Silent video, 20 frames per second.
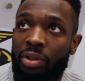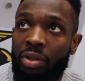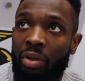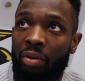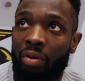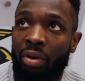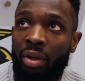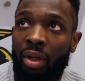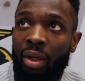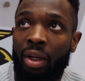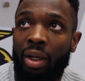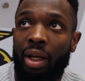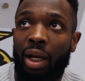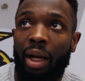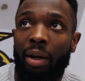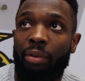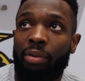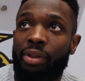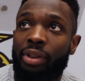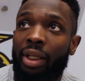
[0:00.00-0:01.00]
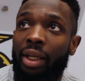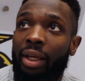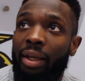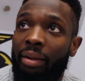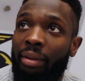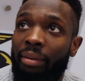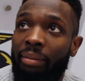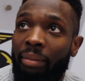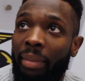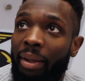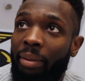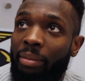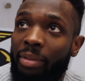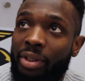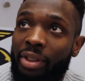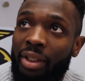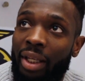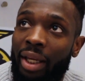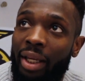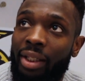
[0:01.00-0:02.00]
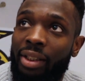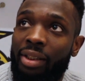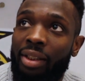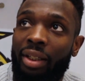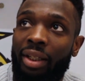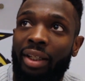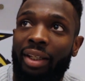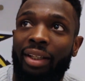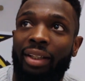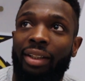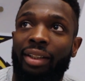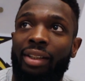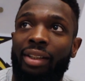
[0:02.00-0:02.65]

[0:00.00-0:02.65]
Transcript: So I would say make mistakes and